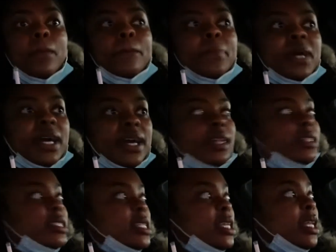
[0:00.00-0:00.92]
but
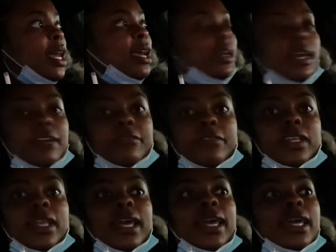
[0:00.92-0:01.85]
tonight I feel
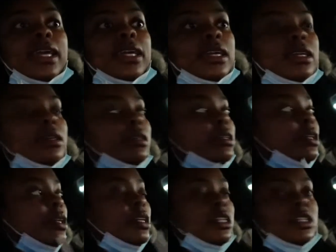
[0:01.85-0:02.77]
like
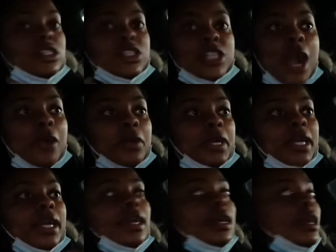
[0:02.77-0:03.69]

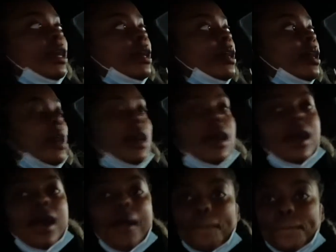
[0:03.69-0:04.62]
showering,
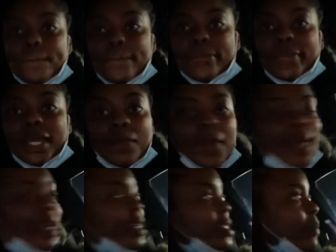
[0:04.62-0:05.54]

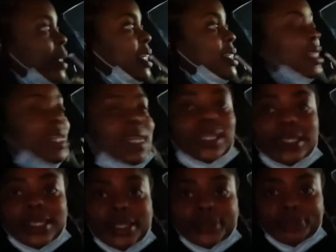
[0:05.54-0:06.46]
making something to
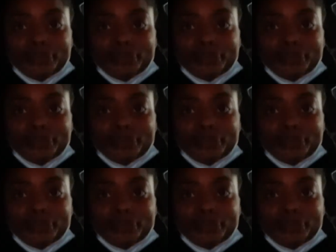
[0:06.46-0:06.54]
eat,